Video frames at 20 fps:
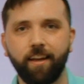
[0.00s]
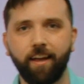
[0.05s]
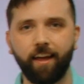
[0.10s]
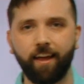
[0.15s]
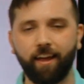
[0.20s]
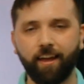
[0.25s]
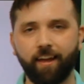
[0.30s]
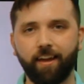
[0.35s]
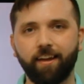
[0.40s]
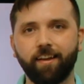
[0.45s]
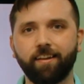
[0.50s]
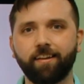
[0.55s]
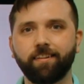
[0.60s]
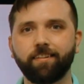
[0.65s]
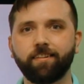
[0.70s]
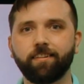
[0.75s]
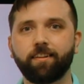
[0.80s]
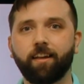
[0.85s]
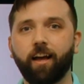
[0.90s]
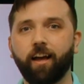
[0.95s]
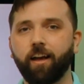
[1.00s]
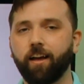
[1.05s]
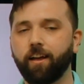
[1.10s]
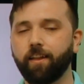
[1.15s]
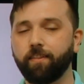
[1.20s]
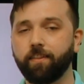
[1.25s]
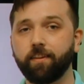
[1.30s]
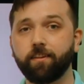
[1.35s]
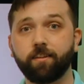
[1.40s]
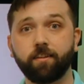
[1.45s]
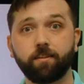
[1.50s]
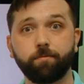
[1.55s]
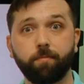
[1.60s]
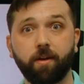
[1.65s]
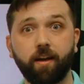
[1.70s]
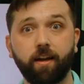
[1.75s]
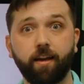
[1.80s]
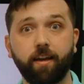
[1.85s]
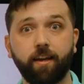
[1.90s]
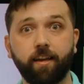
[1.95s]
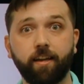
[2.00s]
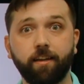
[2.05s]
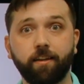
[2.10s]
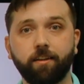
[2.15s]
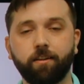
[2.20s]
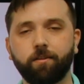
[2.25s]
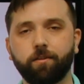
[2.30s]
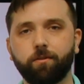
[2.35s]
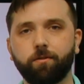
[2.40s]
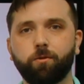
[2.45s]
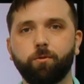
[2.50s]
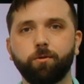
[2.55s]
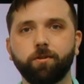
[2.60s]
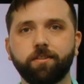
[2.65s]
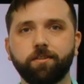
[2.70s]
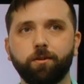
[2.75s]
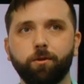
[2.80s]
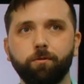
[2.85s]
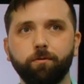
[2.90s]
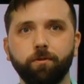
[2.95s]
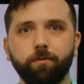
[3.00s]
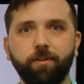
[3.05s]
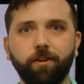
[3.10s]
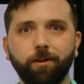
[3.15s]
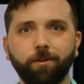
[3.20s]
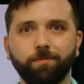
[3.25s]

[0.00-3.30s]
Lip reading: and this is my course overview.